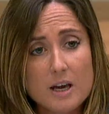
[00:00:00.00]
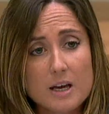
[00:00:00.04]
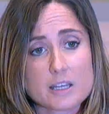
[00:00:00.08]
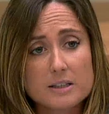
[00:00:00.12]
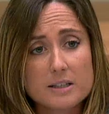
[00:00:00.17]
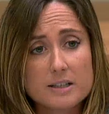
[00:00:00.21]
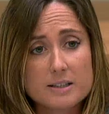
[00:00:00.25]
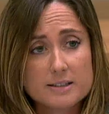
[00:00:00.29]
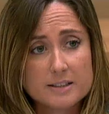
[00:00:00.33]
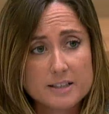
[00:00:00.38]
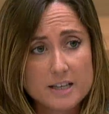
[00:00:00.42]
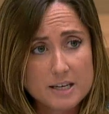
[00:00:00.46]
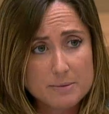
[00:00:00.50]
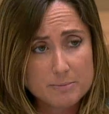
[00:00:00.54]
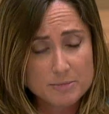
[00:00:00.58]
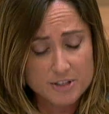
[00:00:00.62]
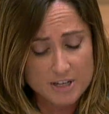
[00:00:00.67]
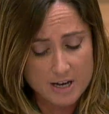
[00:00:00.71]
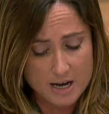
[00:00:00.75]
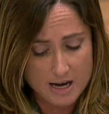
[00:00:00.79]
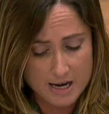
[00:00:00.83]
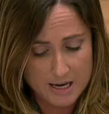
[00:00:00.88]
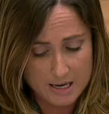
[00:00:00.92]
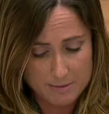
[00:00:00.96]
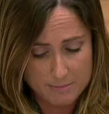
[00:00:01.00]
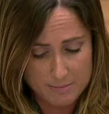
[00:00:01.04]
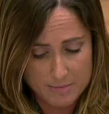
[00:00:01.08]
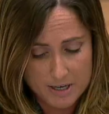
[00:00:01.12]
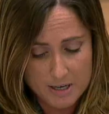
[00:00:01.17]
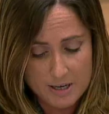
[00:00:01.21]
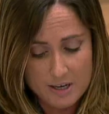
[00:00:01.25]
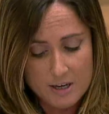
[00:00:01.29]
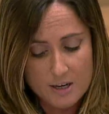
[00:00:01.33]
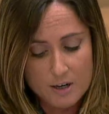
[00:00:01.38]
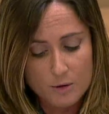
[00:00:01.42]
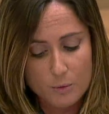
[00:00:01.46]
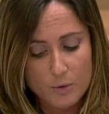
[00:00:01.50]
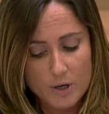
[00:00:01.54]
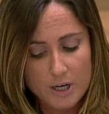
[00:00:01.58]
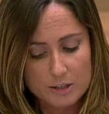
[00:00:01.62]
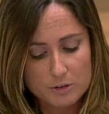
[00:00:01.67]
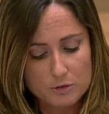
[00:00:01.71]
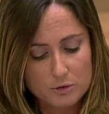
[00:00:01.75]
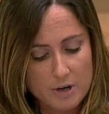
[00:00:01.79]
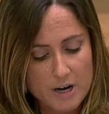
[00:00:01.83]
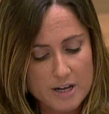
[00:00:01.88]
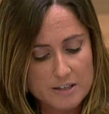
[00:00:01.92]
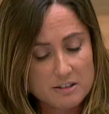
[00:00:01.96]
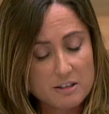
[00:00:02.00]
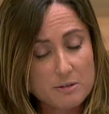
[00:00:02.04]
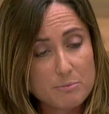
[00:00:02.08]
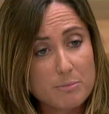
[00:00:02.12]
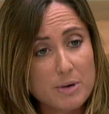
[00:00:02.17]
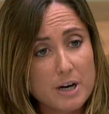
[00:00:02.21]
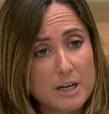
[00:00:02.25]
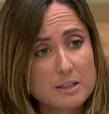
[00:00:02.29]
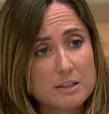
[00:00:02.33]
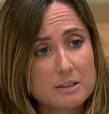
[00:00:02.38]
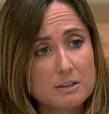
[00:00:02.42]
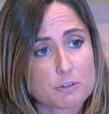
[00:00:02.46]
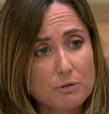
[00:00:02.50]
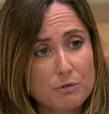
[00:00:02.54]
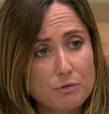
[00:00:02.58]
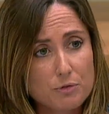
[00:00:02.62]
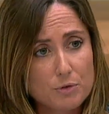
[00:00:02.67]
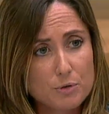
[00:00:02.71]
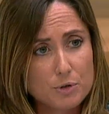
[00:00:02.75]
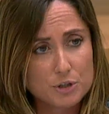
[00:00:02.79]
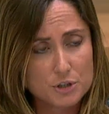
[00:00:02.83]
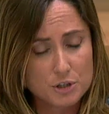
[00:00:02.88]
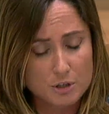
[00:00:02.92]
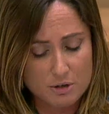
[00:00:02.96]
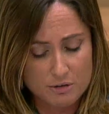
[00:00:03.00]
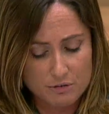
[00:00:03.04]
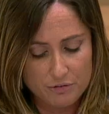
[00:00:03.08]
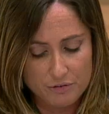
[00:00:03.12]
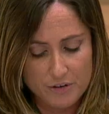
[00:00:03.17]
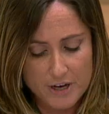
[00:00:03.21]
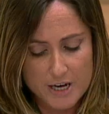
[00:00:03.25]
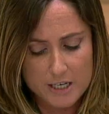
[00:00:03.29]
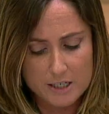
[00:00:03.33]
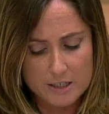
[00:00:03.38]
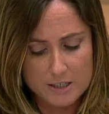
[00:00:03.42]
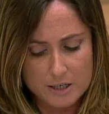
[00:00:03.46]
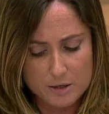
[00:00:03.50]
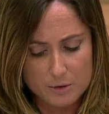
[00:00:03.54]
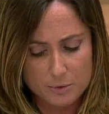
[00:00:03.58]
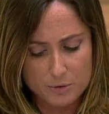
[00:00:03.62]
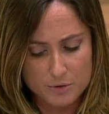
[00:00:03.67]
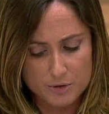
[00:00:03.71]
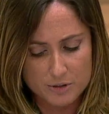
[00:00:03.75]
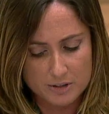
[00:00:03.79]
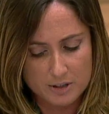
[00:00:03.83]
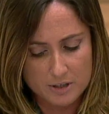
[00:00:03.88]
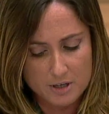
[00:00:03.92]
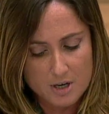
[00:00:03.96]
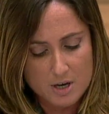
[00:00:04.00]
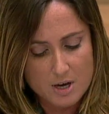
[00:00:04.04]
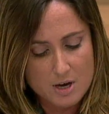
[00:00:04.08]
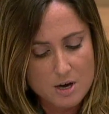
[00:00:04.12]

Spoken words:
At the same time, we are threatened by the diffusion of fake news,